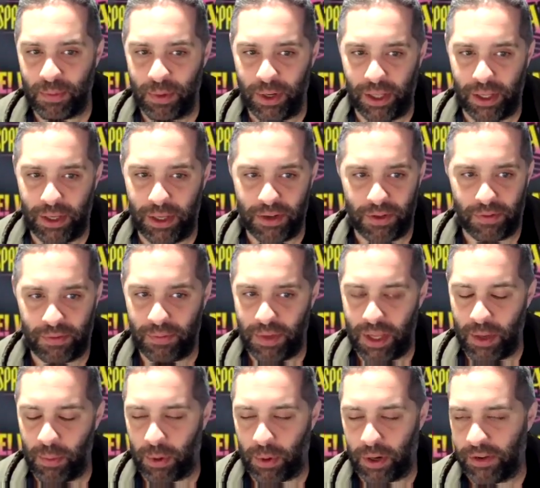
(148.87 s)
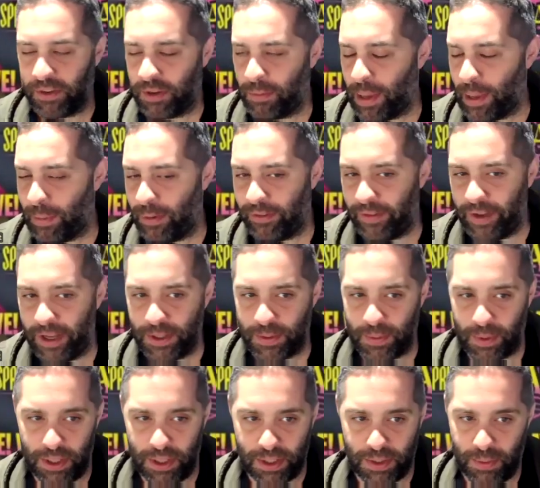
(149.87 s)
really just he worked as a baby face
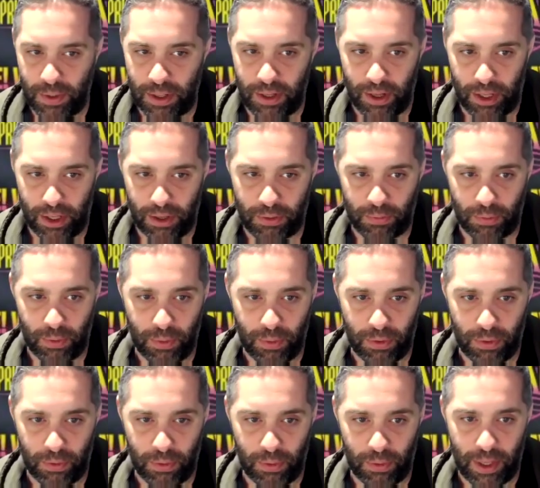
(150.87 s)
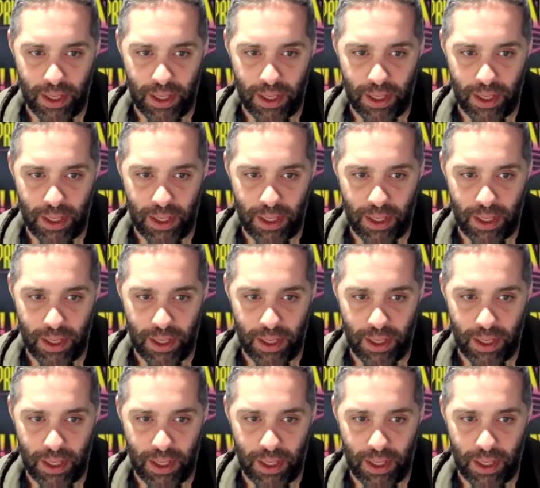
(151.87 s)
with this one, like through and through.